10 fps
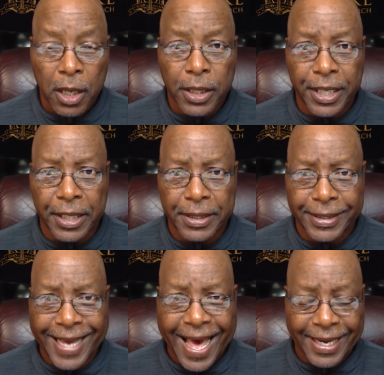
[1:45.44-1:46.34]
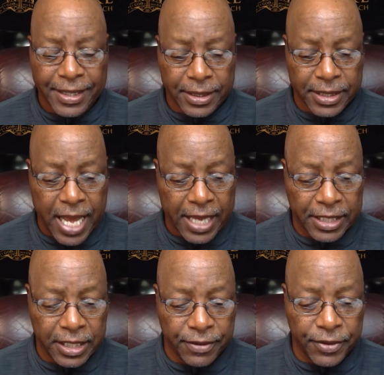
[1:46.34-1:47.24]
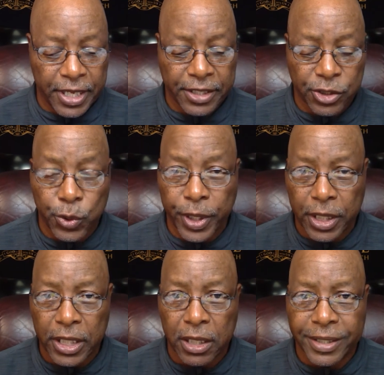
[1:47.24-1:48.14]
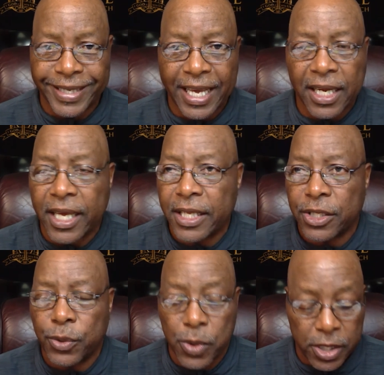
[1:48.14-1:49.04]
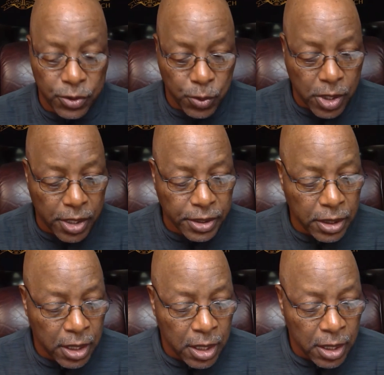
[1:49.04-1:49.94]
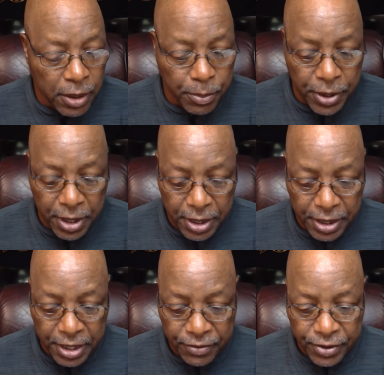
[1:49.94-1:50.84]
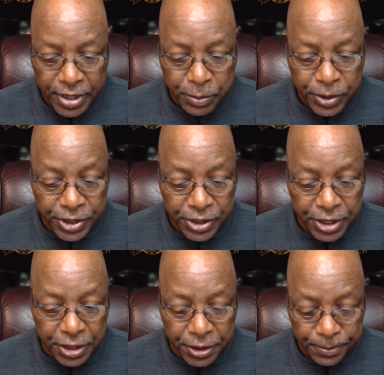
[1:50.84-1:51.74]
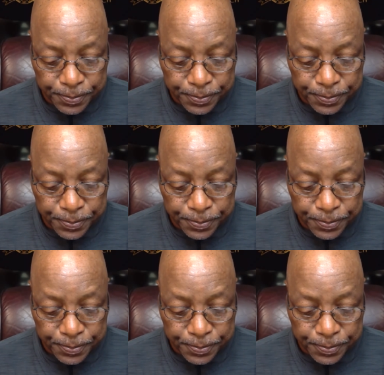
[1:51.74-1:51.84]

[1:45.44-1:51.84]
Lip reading: the data is not given as quickly or daily as it once was being given. We're still